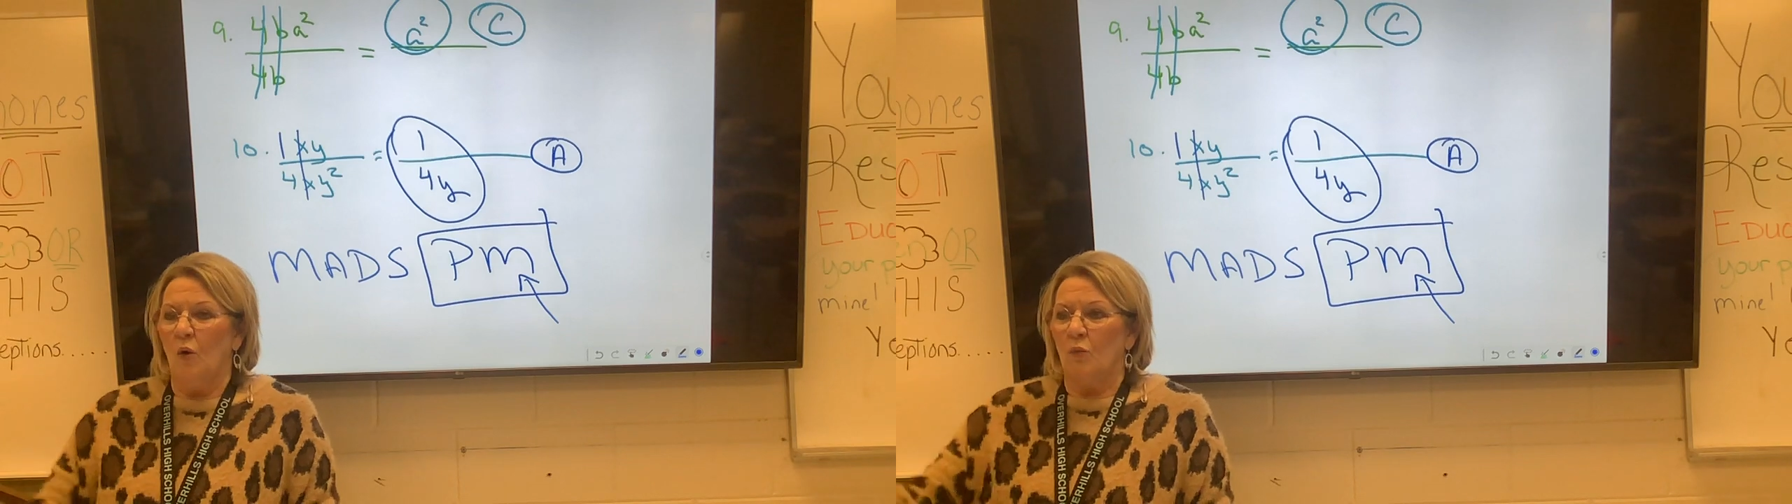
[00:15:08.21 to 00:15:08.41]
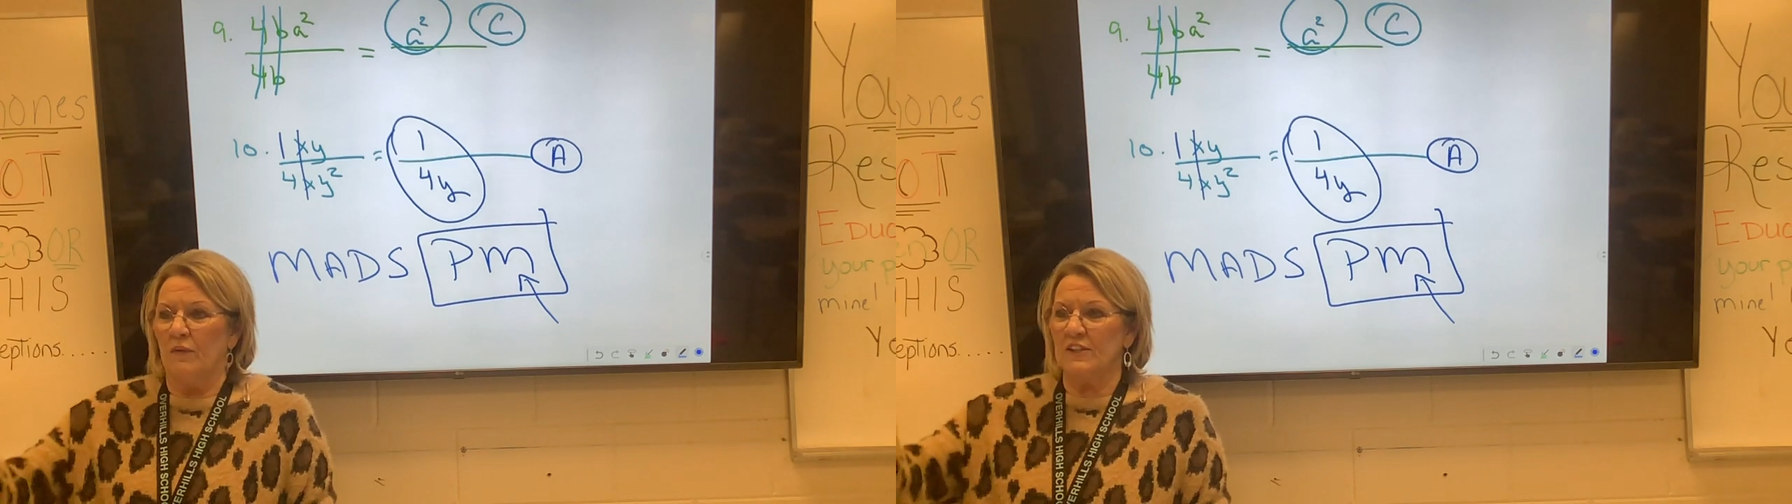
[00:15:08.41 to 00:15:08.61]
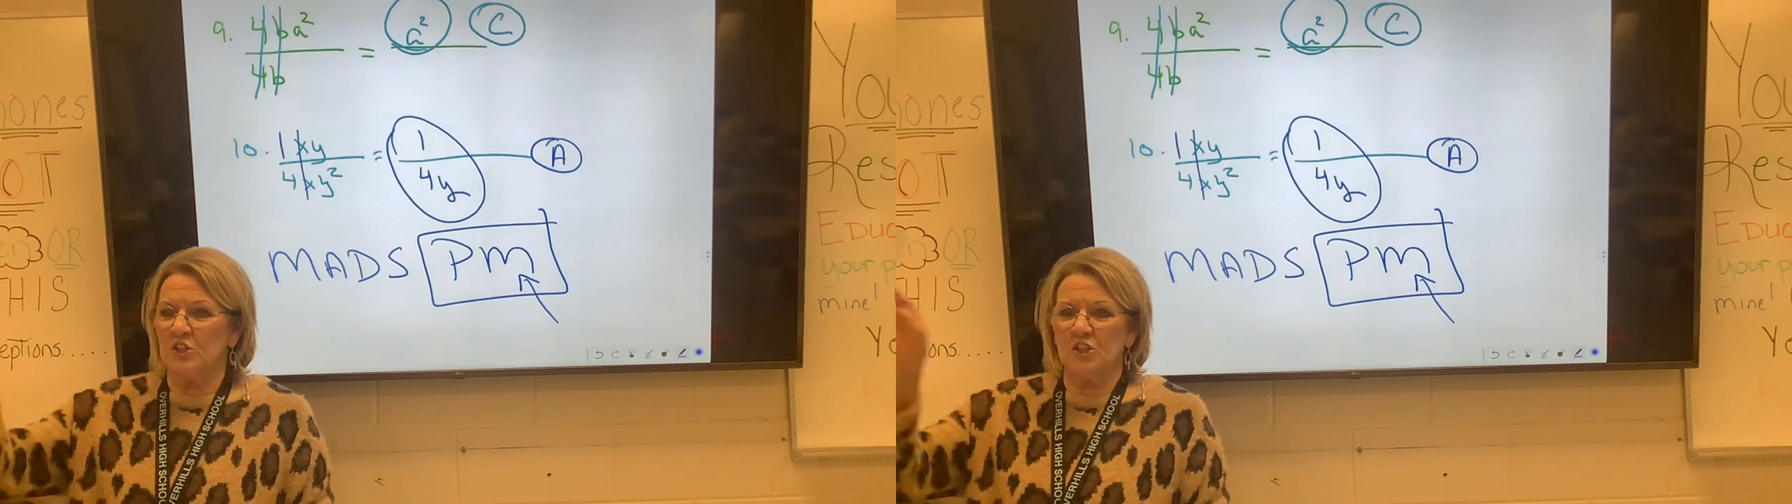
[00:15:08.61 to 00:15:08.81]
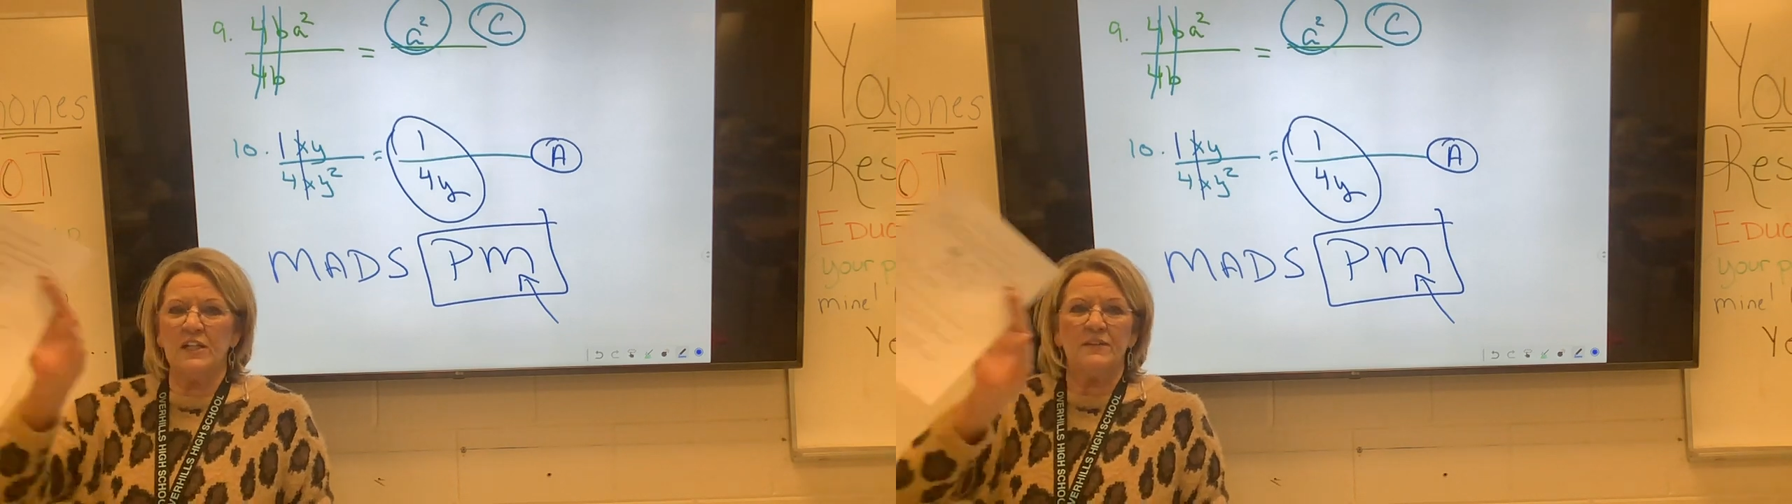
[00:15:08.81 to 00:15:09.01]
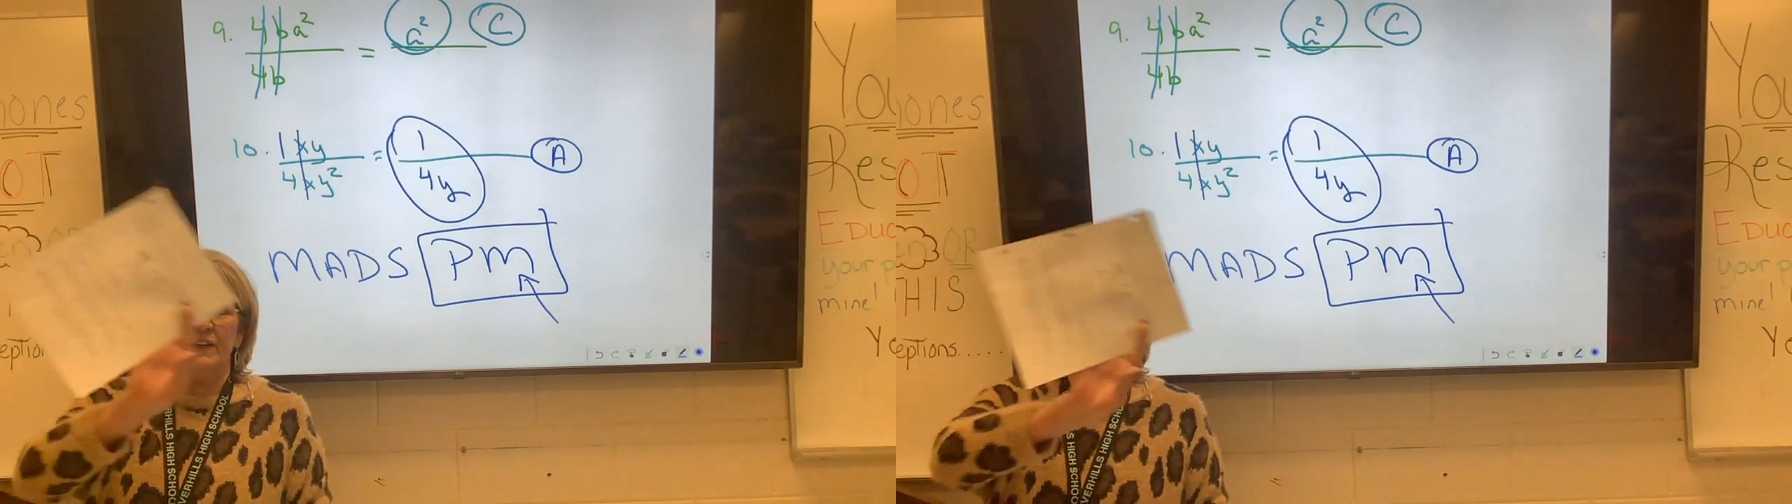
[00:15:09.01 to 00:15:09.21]
Well, this
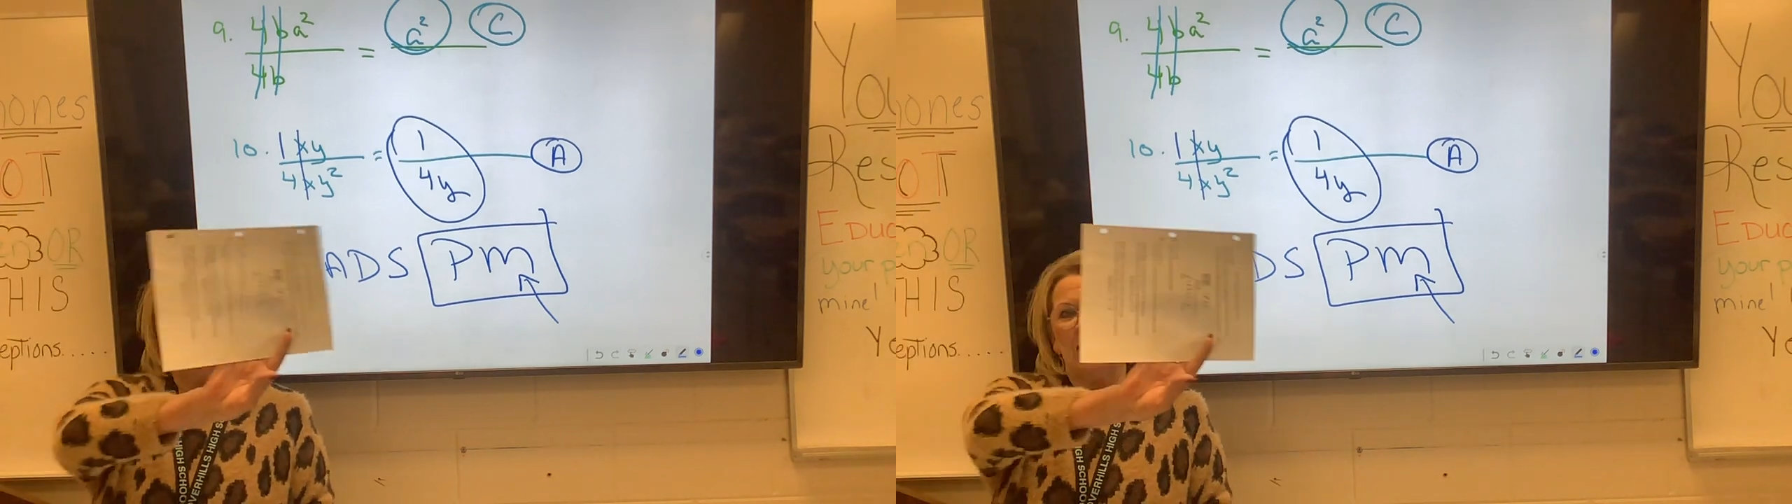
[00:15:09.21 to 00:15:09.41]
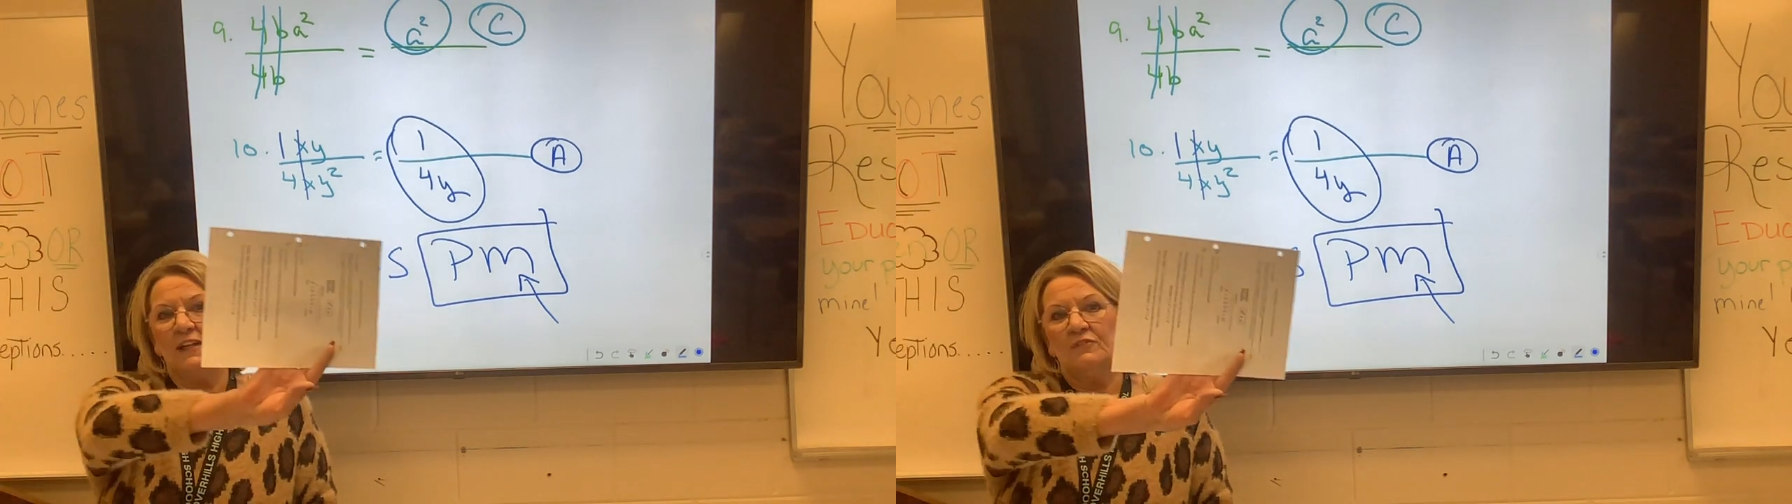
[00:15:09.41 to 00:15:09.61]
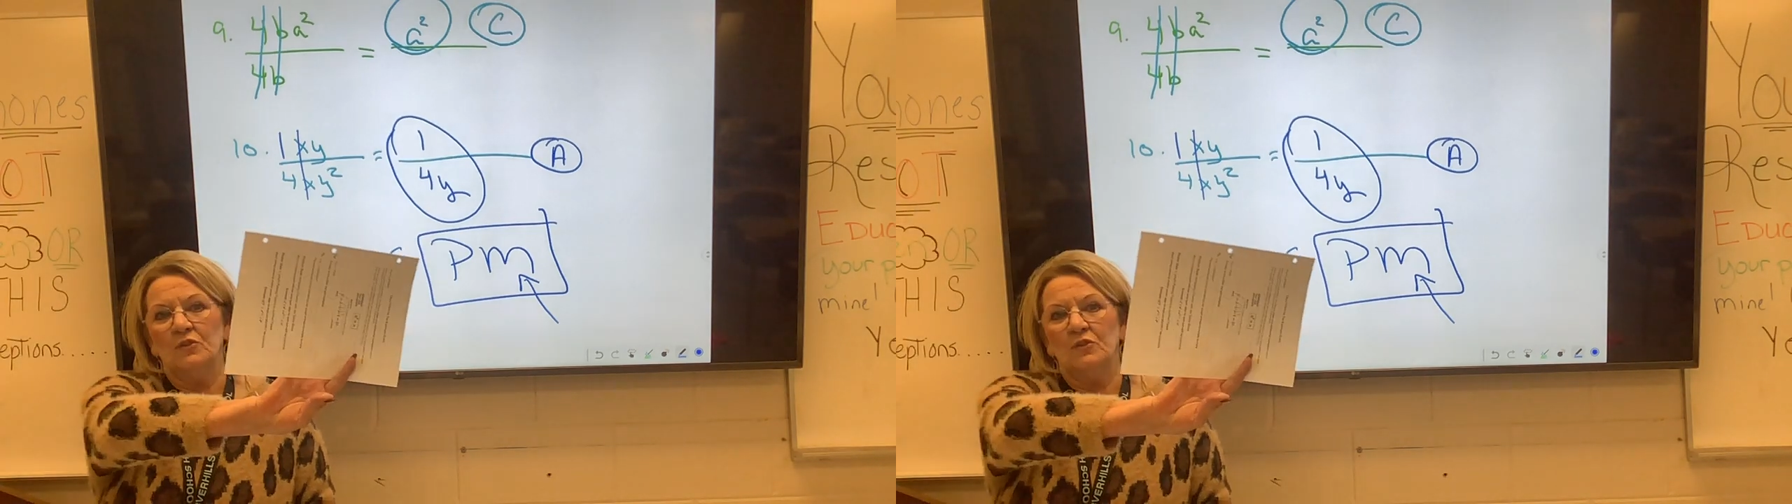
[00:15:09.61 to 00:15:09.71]
sheet that I gave